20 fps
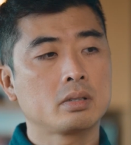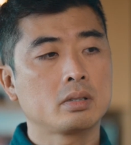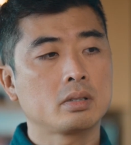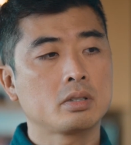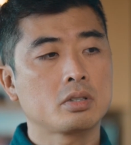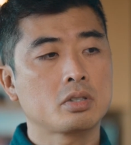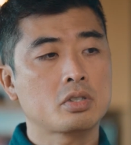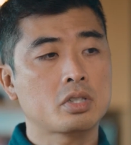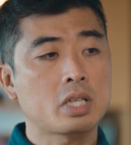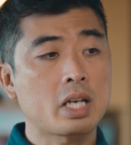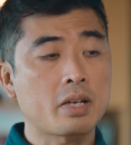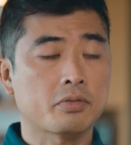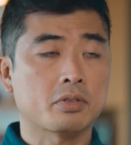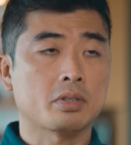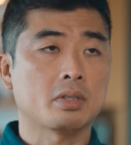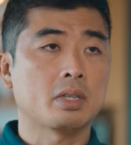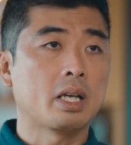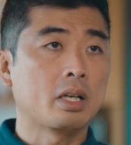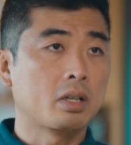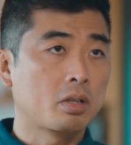
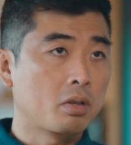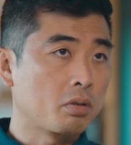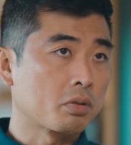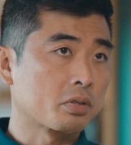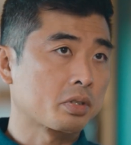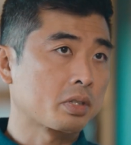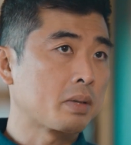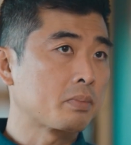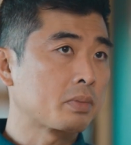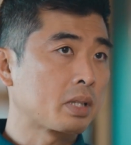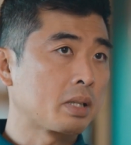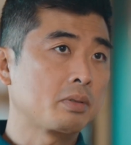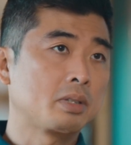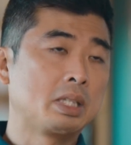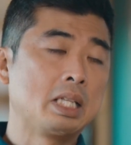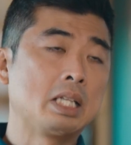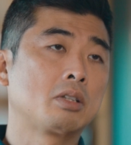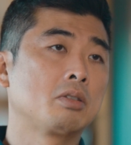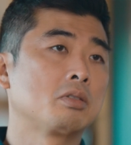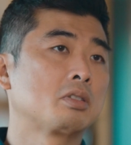chefs and cooks sometimes
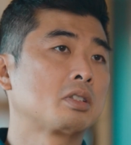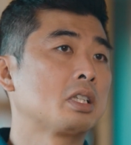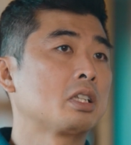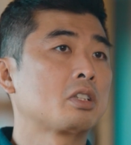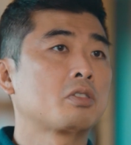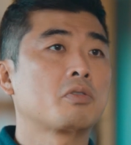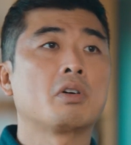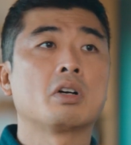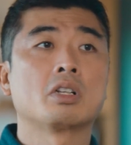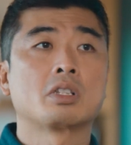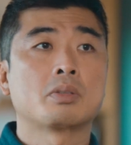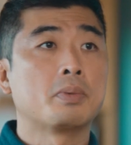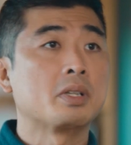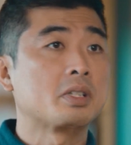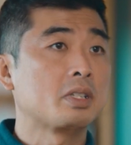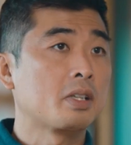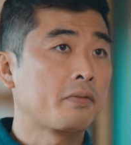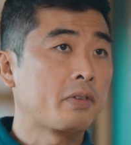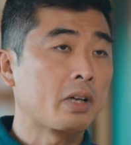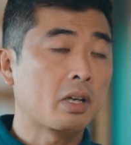need to search for a
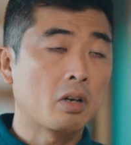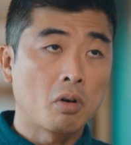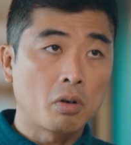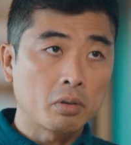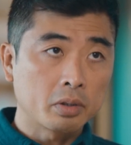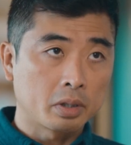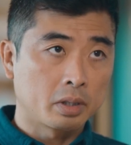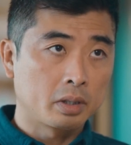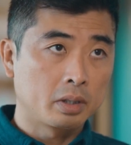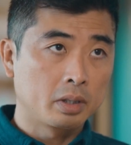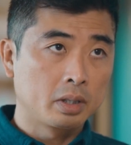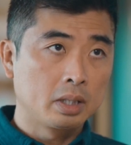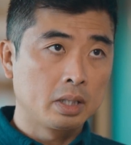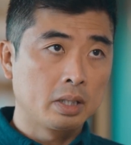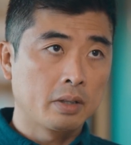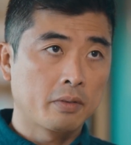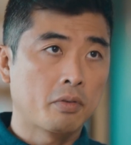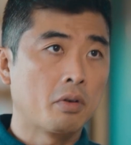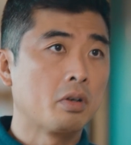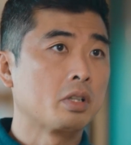specific order
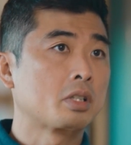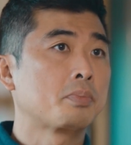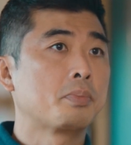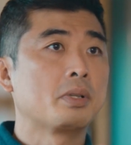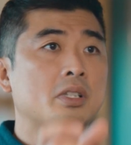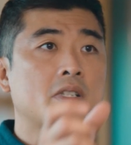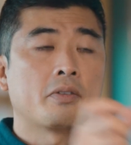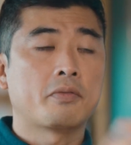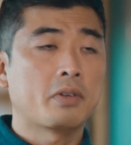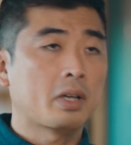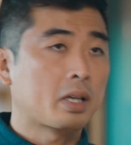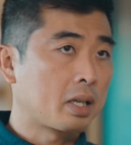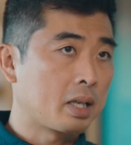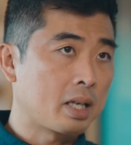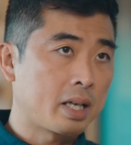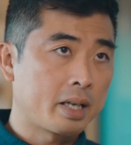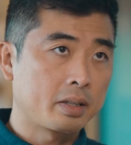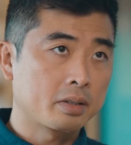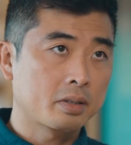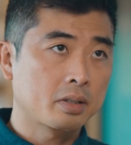for a specific
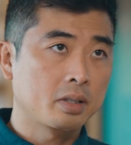client.